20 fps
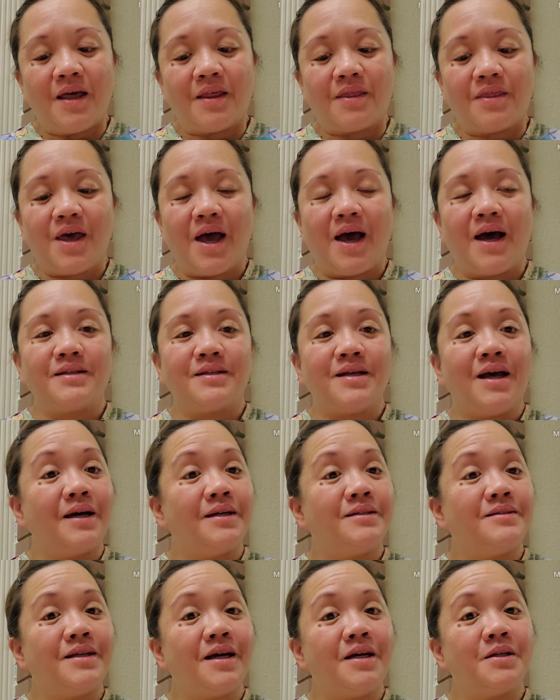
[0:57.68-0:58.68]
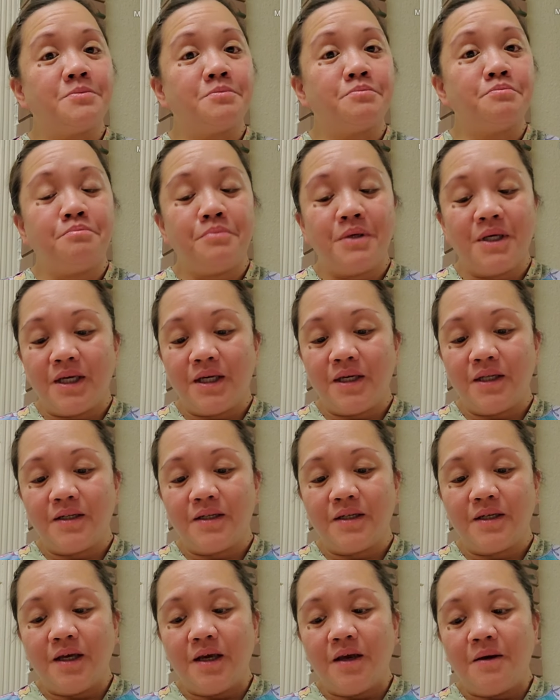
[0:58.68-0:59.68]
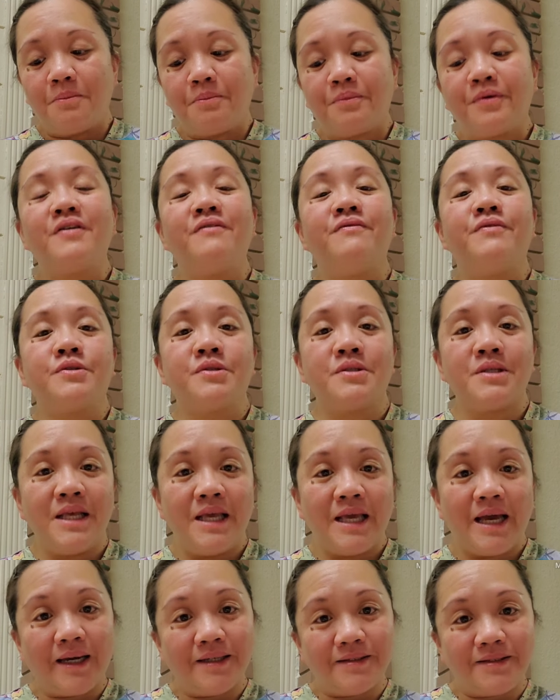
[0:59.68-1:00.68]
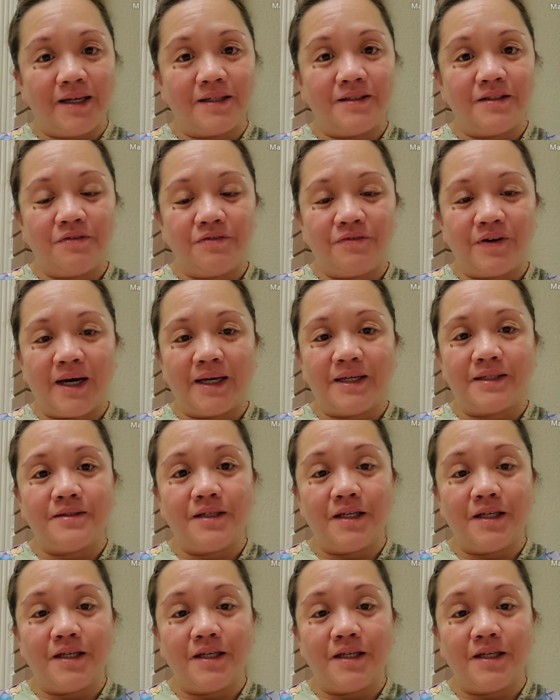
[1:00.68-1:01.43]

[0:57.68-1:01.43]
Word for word: that had not been previously identified